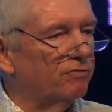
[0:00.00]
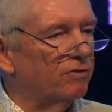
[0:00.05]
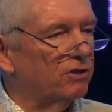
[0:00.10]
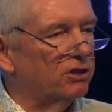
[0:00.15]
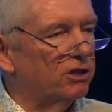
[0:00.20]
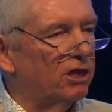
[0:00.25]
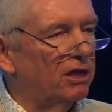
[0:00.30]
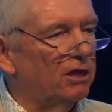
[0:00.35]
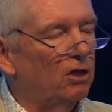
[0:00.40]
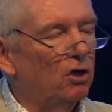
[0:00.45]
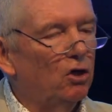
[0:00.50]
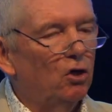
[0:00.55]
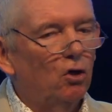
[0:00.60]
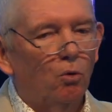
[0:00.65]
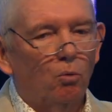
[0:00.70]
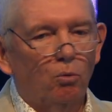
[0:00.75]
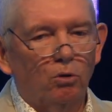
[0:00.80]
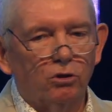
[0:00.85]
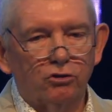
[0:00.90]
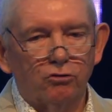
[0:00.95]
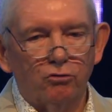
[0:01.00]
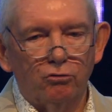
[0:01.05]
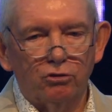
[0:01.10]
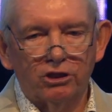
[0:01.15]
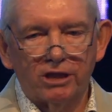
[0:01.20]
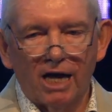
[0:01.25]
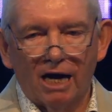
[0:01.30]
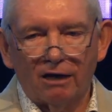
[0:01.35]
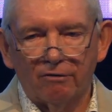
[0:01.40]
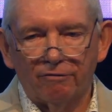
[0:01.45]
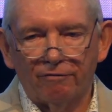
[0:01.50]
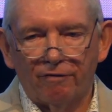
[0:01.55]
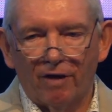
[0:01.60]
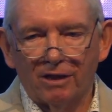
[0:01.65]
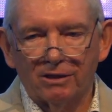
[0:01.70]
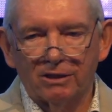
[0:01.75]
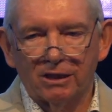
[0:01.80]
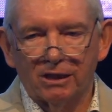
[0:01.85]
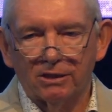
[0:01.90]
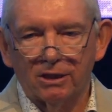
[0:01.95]
for sin, was through
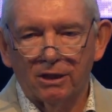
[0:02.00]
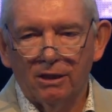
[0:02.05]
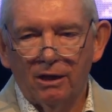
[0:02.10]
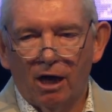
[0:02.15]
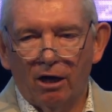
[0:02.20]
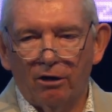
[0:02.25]
sacrifices.